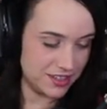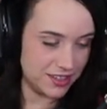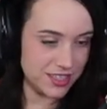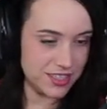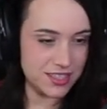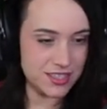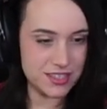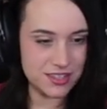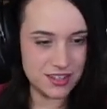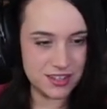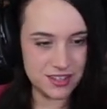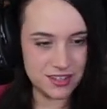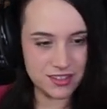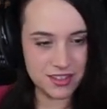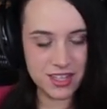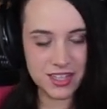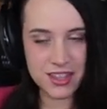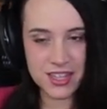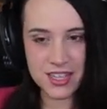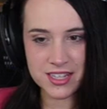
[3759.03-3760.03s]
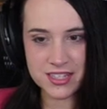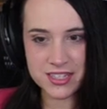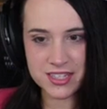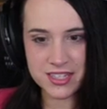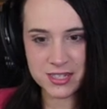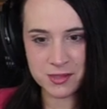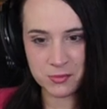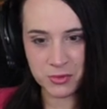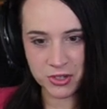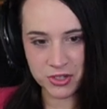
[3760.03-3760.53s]
Let's uh, let that
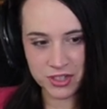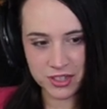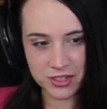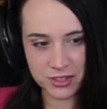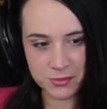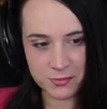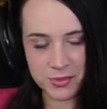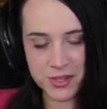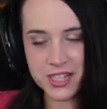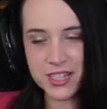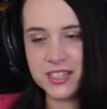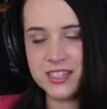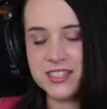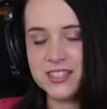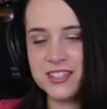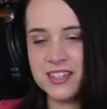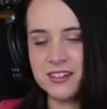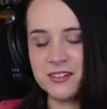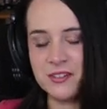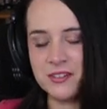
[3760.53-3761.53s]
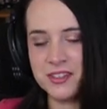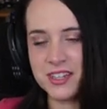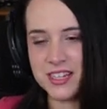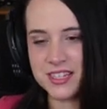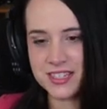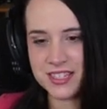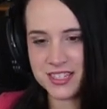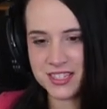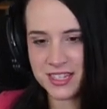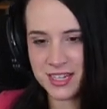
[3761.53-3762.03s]
simmer a little bit. Let's let all
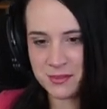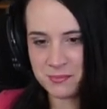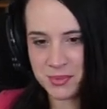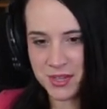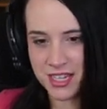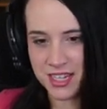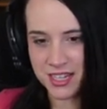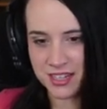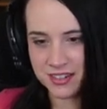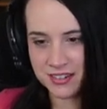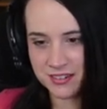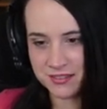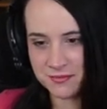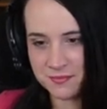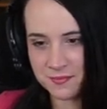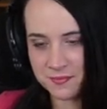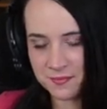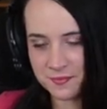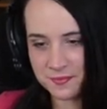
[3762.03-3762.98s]
that seep in.